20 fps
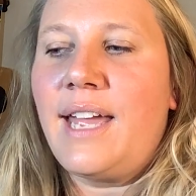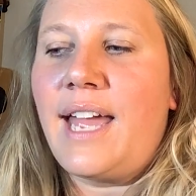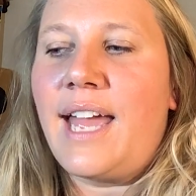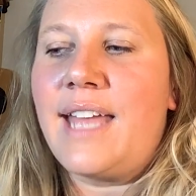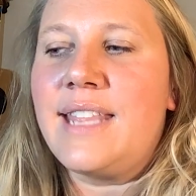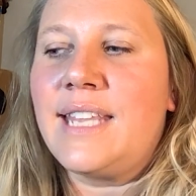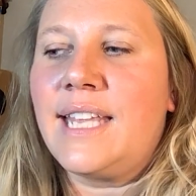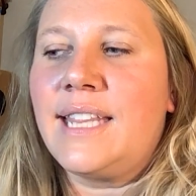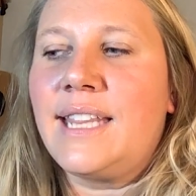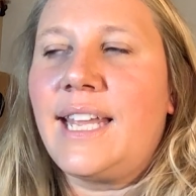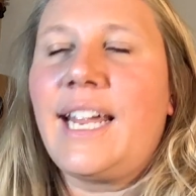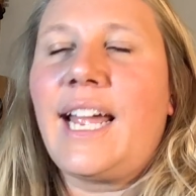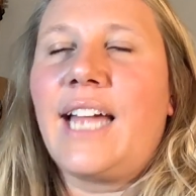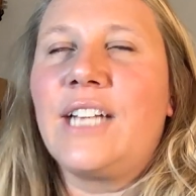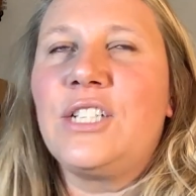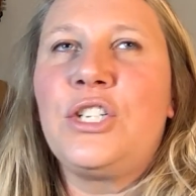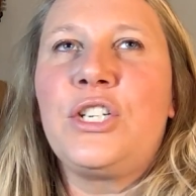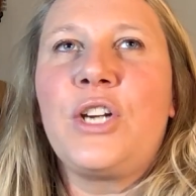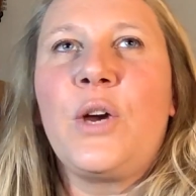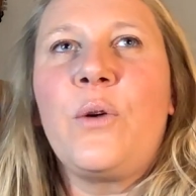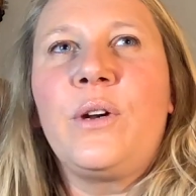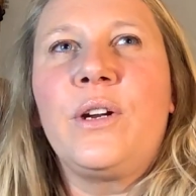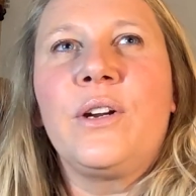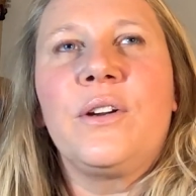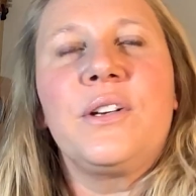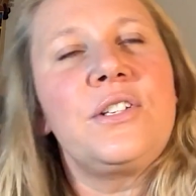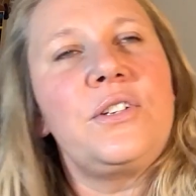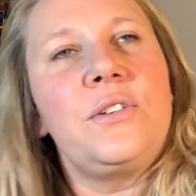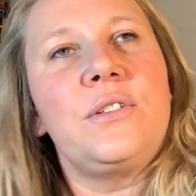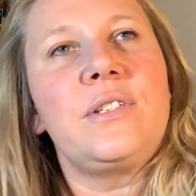And then like I showed
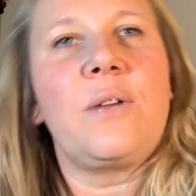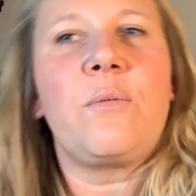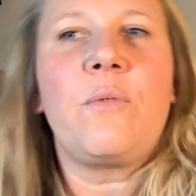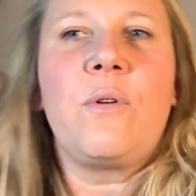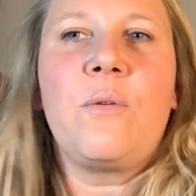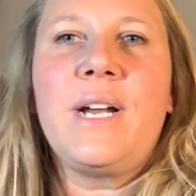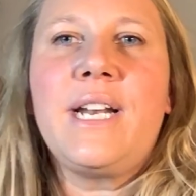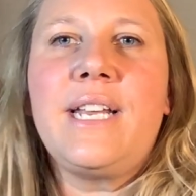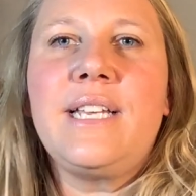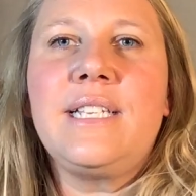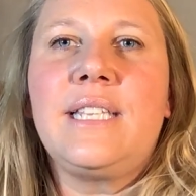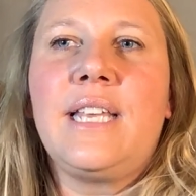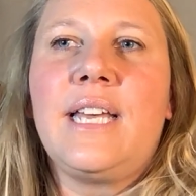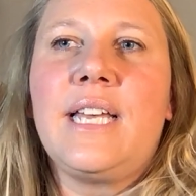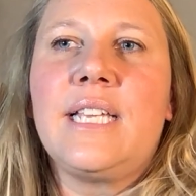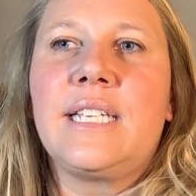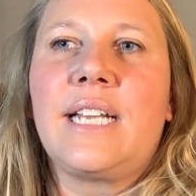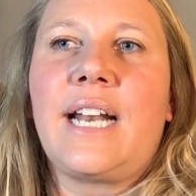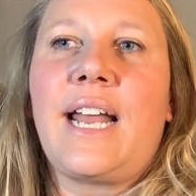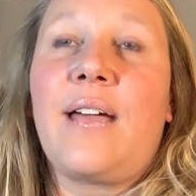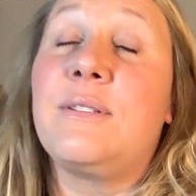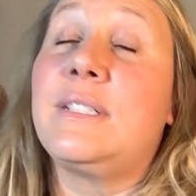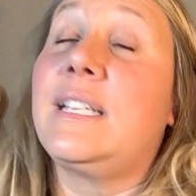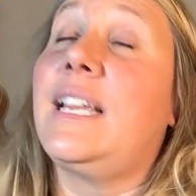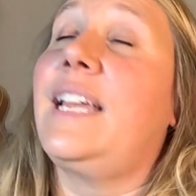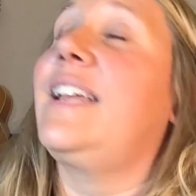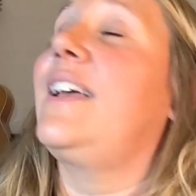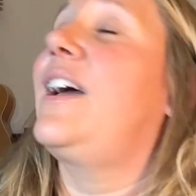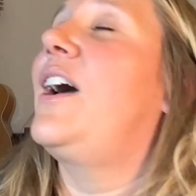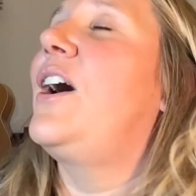her and she was like, well, what is this? And I was
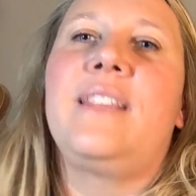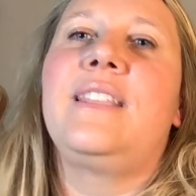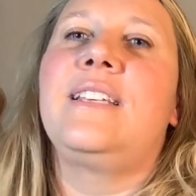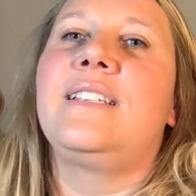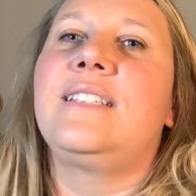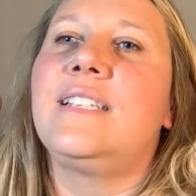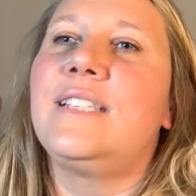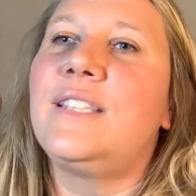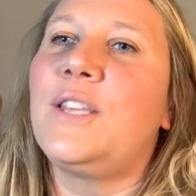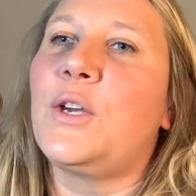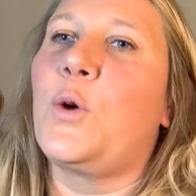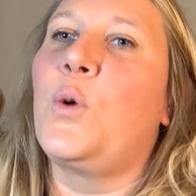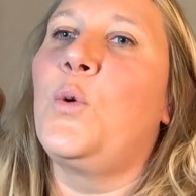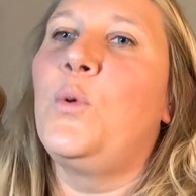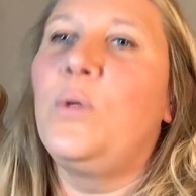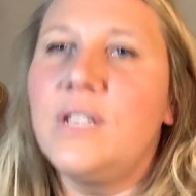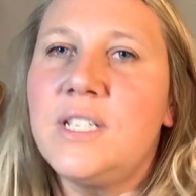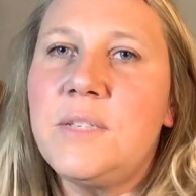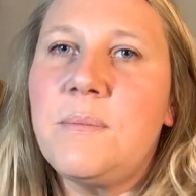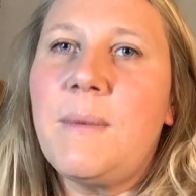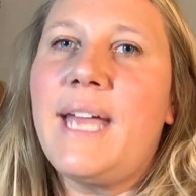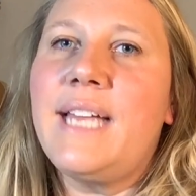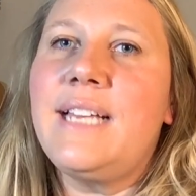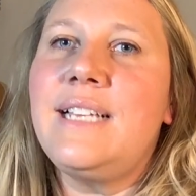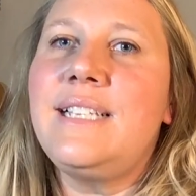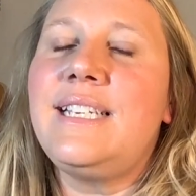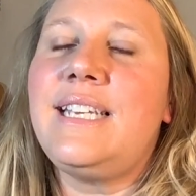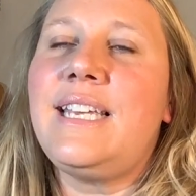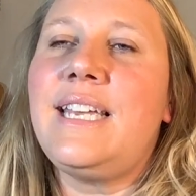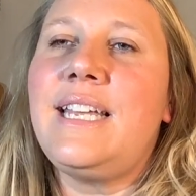like, this is the coolest
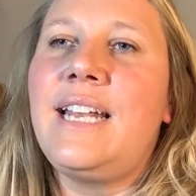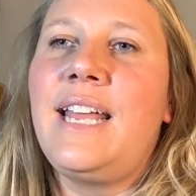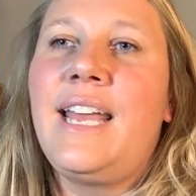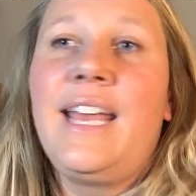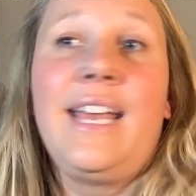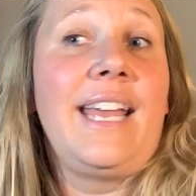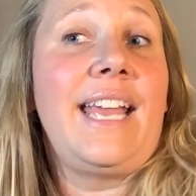magazine.